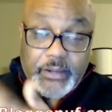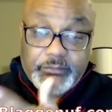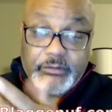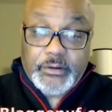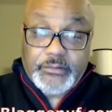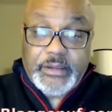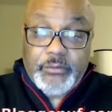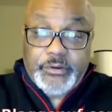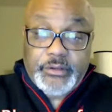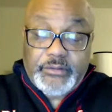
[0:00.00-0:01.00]
Sorry, it's not
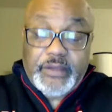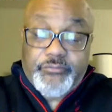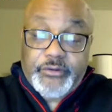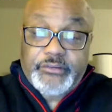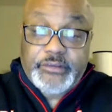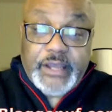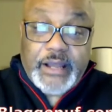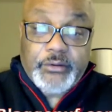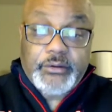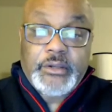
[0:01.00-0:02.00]
free. It's
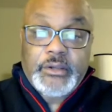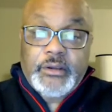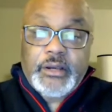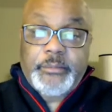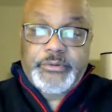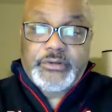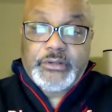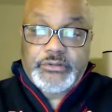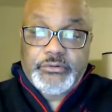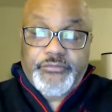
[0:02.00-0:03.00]
$1. But you
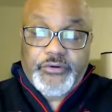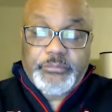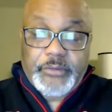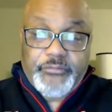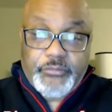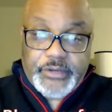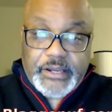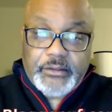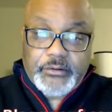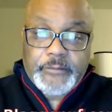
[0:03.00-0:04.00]
can do the first month for
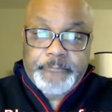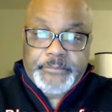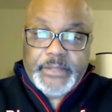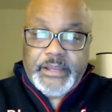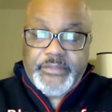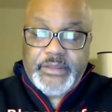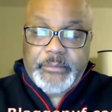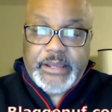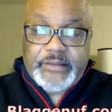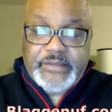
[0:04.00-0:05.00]
$1 at
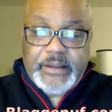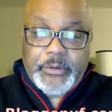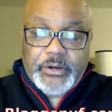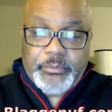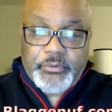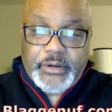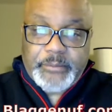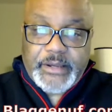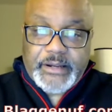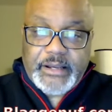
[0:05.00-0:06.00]

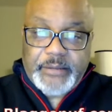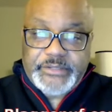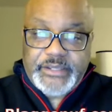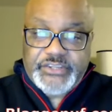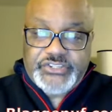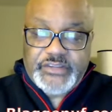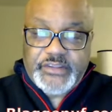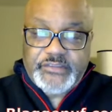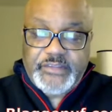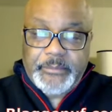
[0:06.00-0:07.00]
theblackstockmarketprogram.com.
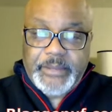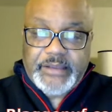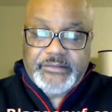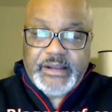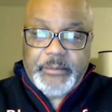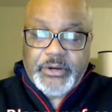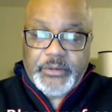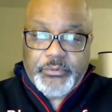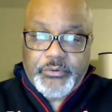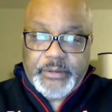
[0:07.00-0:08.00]
That's
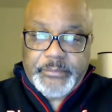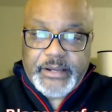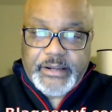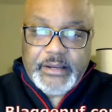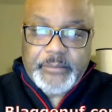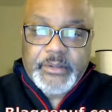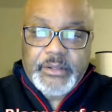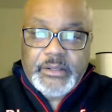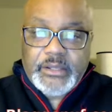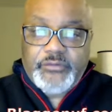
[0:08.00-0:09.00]
theblackstockmarketprogram.com.
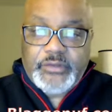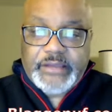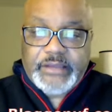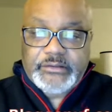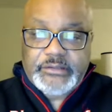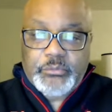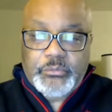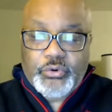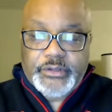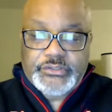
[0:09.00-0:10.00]
If you'd like to dig
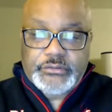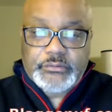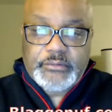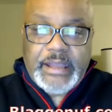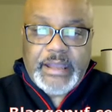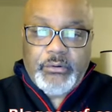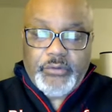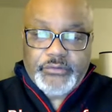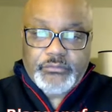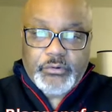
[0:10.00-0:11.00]
more into how all
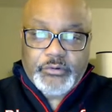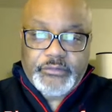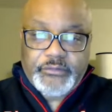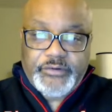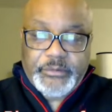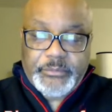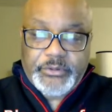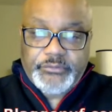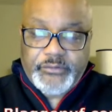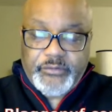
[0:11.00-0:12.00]
this works and the
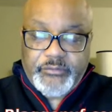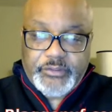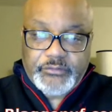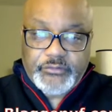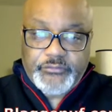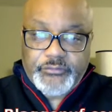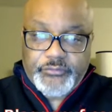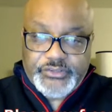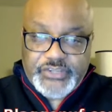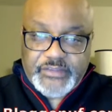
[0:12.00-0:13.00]
fundamentals of everything. So feel
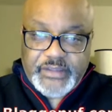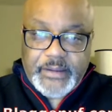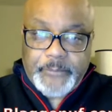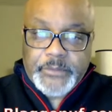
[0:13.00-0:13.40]
free to check that out.